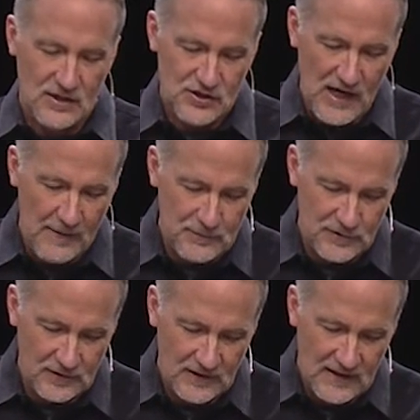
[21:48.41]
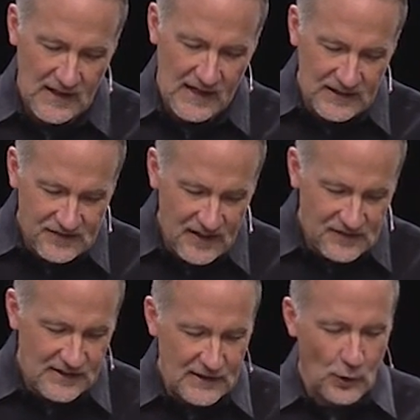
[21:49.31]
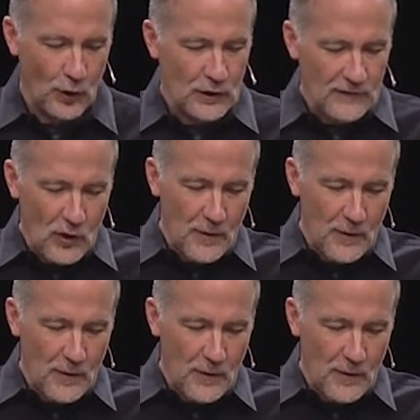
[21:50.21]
chapter, and he says that the goal of